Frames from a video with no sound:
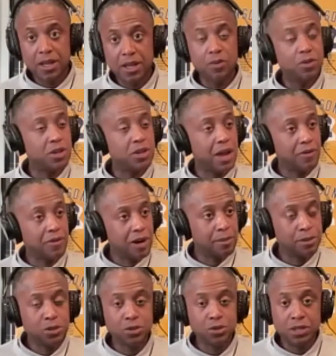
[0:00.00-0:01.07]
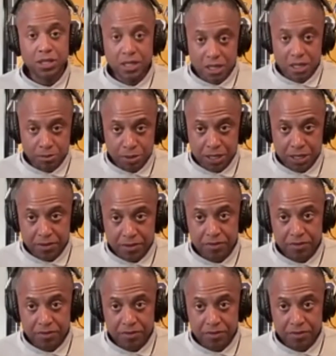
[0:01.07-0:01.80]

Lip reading: and when you have an opportunity to compete,